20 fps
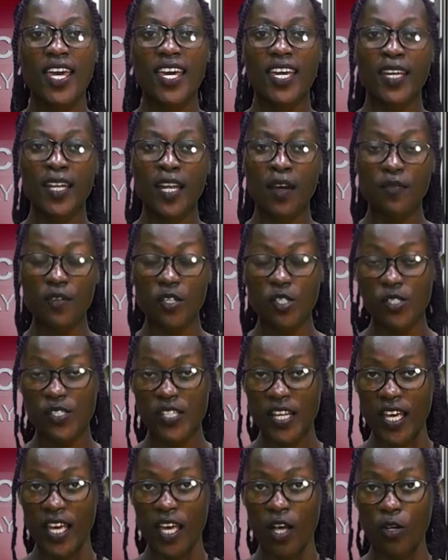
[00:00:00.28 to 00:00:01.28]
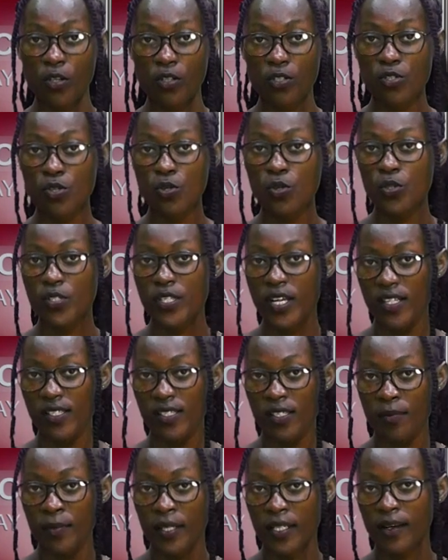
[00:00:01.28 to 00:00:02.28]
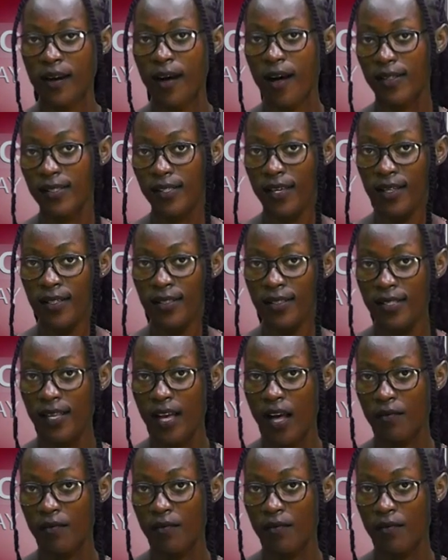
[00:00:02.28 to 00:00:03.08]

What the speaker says: In Africa Today Health, 24 Madagascans